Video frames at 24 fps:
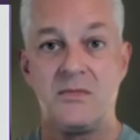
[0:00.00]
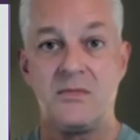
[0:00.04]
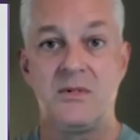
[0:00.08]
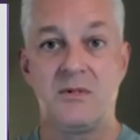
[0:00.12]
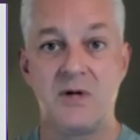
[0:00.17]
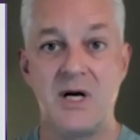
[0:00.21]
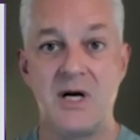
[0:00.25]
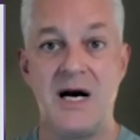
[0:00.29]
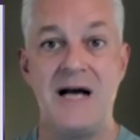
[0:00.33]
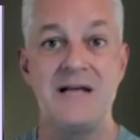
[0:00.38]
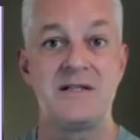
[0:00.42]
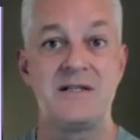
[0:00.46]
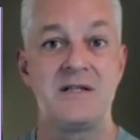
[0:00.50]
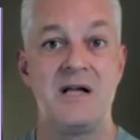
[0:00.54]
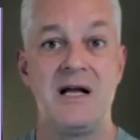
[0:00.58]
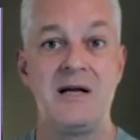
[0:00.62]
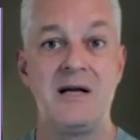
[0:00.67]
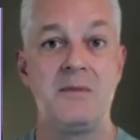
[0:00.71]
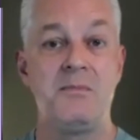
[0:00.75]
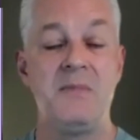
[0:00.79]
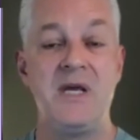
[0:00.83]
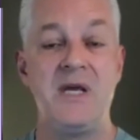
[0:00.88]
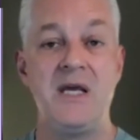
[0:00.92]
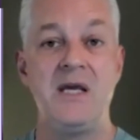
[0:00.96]
guys
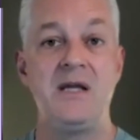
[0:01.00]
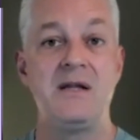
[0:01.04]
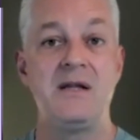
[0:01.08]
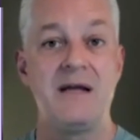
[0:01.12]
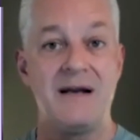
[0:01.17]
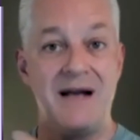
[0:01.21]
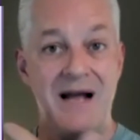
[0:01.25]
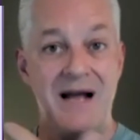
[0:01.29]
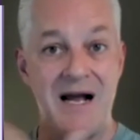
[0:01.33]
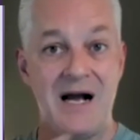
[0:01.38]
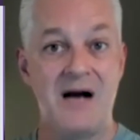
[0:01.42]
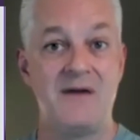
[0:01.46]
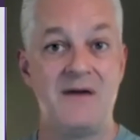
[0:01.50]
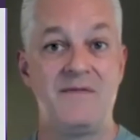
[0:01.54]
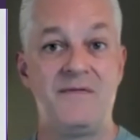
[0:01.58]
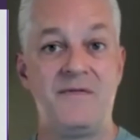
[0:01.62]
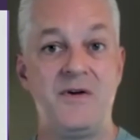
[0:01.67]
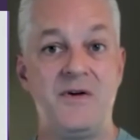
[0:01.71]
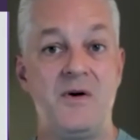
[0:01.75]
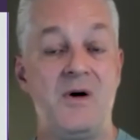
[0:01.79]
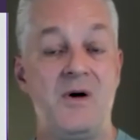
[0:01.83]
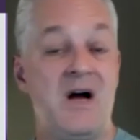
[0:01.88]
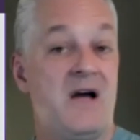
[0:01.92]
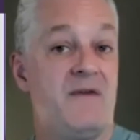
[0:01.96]
like me that have,
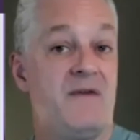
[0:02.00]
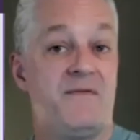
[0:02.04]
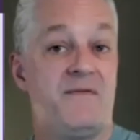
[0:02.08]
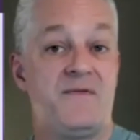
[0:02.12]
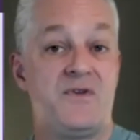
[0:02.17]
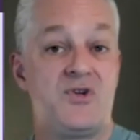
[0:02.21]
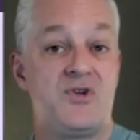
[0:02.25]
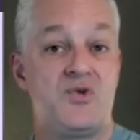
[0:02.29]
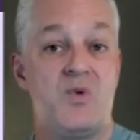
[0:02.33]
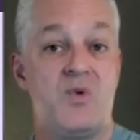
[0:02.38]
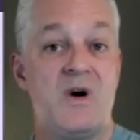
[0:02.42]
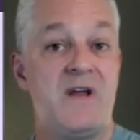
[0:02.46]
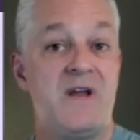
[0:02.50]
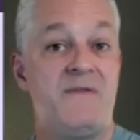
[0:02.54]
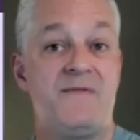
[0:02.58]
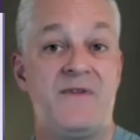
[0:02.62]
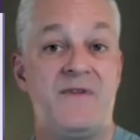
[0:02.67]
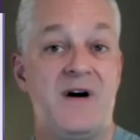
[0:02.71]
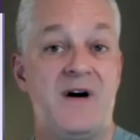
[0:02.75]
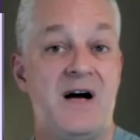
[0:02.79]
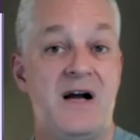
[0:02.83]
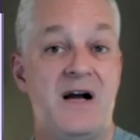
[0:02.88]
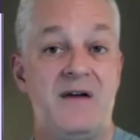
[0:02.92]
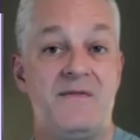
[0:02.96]
I have
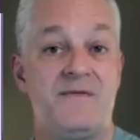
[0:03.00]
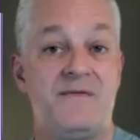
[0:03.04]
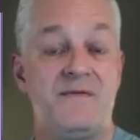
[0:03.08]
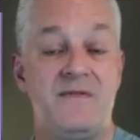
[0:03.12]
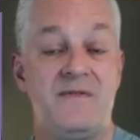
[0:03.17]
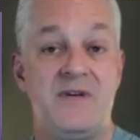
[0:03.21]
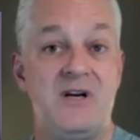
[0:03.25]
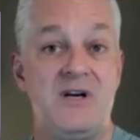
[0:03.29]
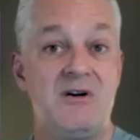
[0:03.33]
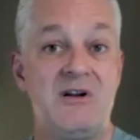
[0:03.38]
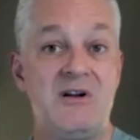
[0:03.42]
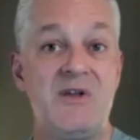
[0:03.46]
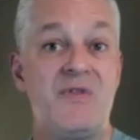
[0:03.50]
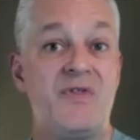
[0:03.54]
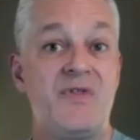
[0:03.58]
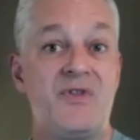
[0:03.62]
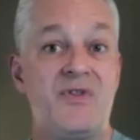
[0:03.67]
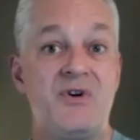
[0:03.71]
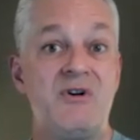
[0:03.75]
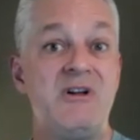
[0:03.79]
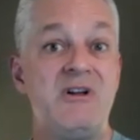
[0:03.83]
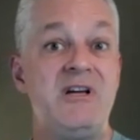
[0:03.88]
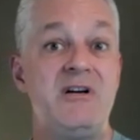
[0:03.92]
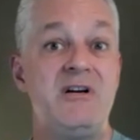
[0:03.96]
25, nearly
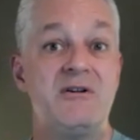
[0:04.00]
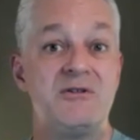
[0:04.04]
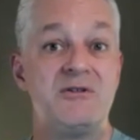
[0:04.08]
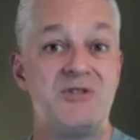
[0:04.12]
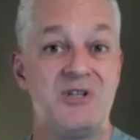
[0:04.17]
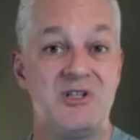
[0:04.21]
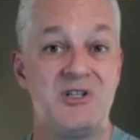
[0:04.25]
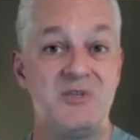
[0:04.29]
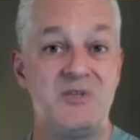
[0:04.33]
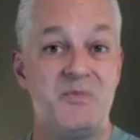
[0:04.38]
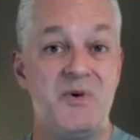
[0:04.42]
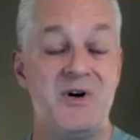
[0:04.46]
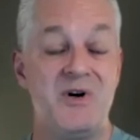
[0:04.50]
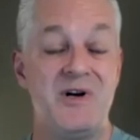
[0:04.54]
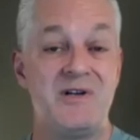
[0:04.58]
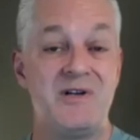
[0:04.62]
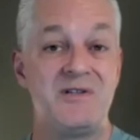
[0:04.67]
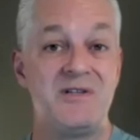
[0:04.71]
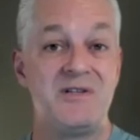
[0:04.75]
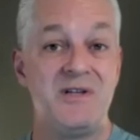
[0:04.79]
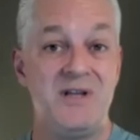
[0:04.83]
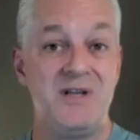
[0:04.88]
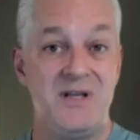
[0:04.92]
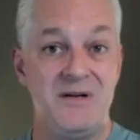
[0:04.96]
30 years
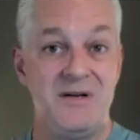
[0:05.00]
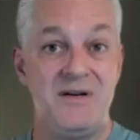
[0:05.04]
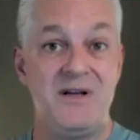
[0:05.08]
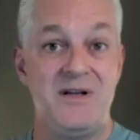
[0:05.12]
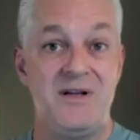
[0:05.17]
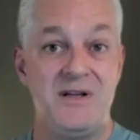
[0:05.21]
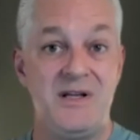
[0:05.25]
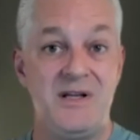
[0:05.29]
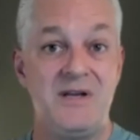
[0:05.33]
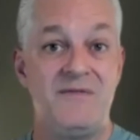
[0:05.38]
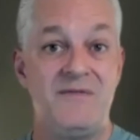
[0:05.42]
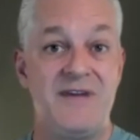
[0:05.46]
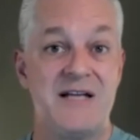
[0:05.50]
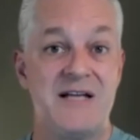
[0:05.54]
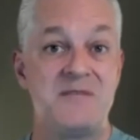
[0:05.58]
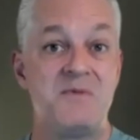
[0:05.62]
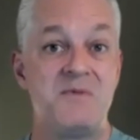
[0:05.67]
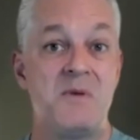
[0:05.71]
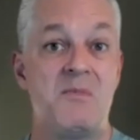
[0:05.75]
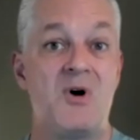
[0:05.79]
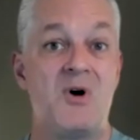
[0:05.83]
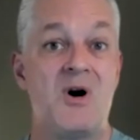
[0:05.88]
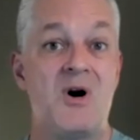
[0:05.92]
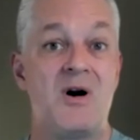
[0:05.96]
experience in the
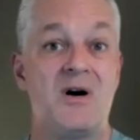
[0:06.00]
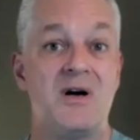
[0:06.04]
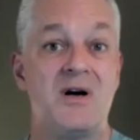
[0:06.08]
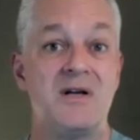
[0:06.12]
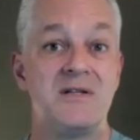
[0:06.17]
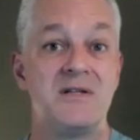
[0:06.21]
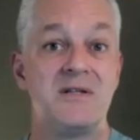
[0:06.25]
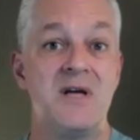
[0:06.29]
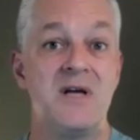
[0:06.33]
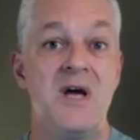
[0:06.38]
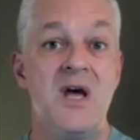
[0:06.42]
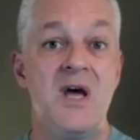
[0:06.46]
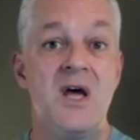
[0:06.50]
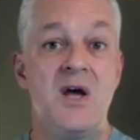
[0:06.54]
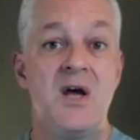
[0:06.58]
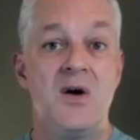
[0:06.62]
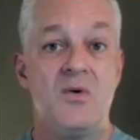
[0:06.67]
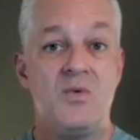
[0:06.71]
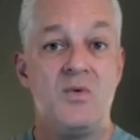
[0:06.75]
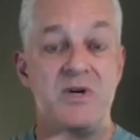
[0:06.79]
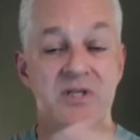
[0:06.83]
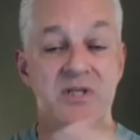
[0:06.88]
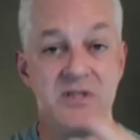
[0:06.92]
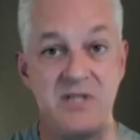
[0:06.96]
investment markets.
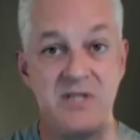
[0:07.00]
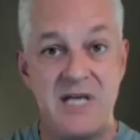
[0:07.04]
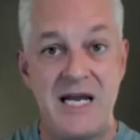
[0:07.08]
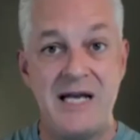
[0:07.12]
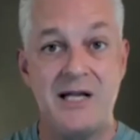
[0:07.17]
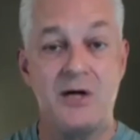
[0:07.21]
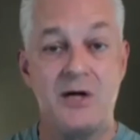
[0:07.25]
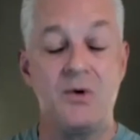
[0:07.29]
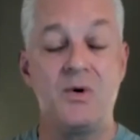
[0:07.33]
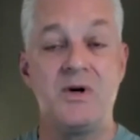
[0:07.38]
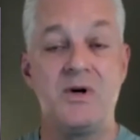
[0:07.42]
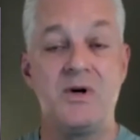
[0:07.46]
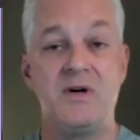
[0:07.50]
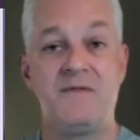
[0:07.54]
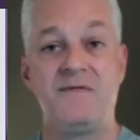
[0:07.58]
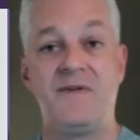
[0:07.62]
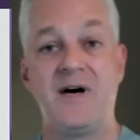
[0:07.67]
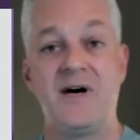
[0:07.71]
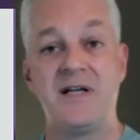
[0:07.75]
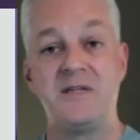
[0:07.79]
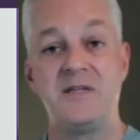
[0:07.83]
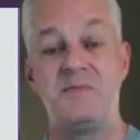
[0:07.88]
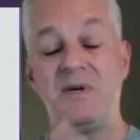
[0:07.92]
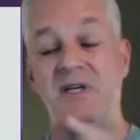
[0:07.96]
We say to go into
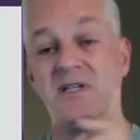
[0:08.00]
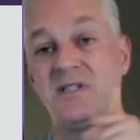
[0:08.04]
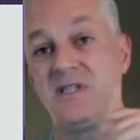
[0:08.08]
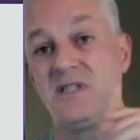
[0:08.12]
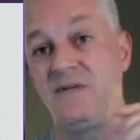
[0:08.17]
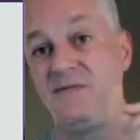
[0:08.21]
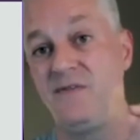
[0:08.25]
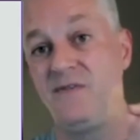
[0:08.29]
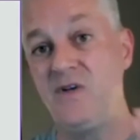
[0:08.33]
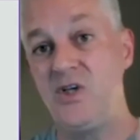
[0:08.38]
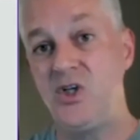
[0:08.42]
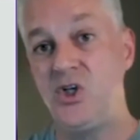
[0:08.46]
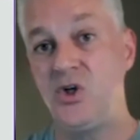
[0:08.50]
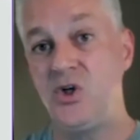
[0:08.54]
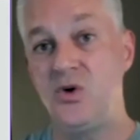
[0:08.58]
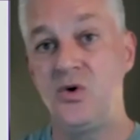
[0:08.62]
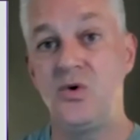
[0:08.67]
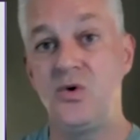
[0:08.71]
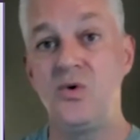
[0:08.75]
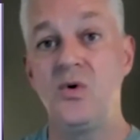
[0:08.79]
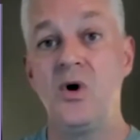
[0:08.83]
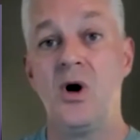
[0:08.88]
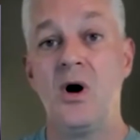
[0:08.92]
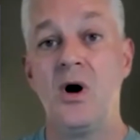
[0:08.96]
funds because if
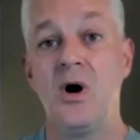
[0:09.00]
you